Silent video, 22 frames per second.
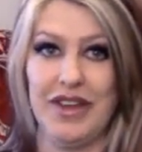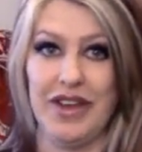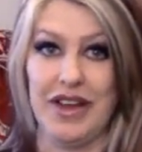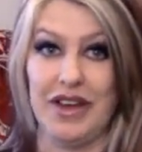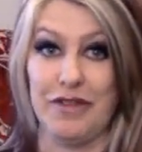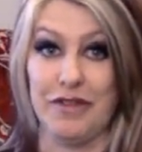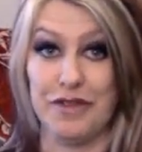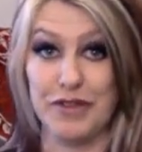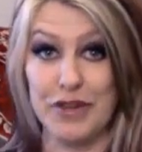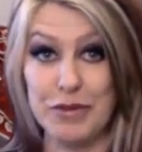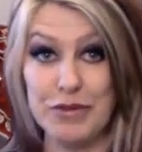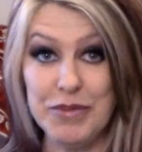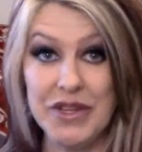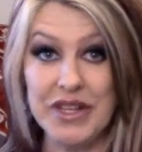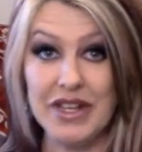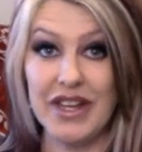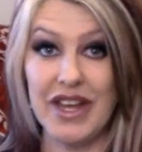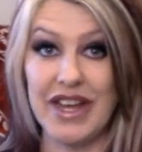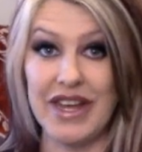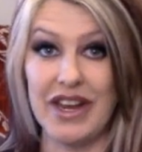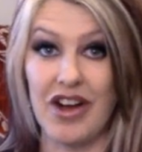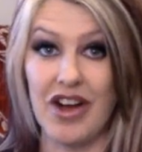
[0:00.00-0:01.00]
I flipped the
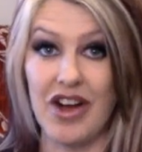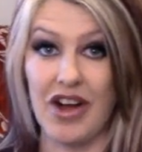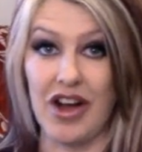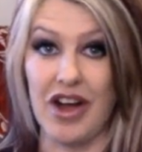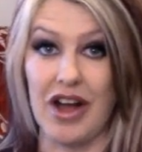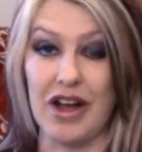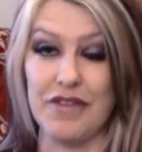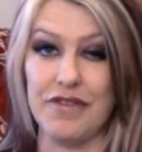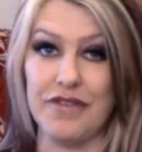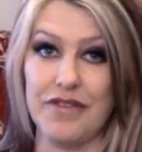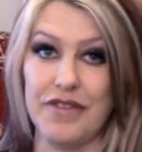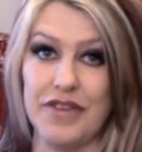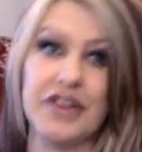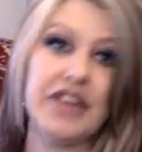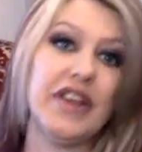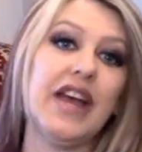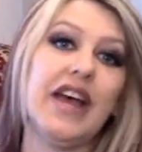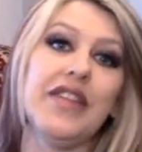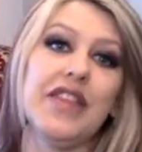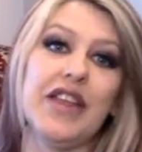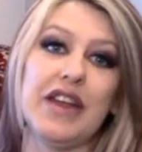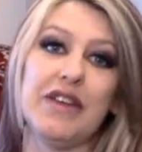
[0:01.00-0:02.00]
light off,
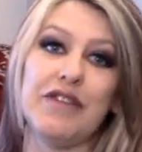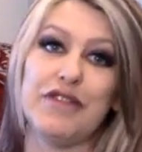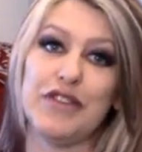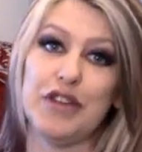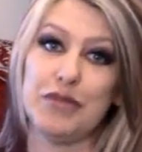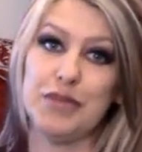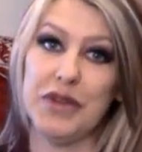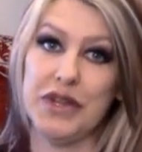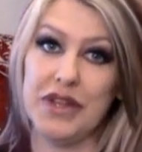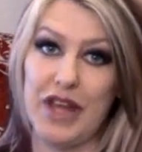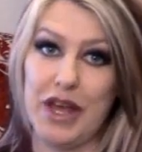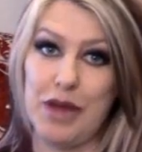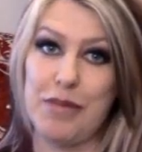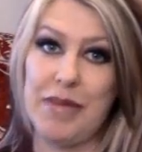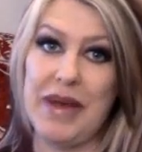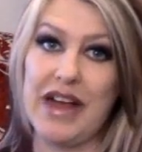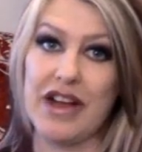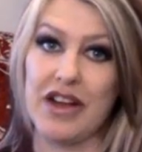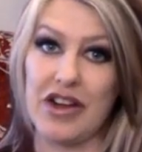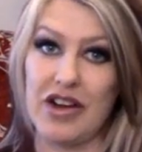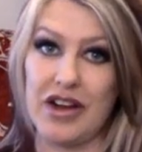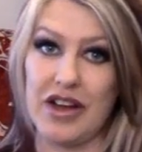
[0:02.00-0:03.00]
and then I flipped the light
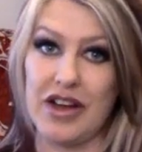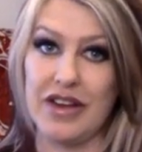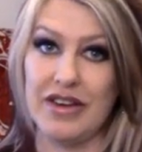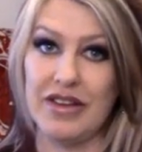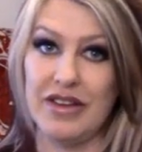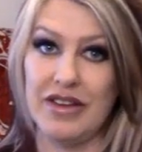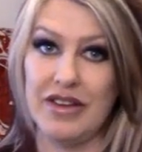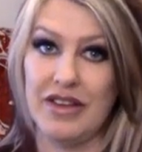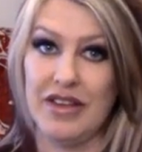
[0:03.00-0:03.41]
back on.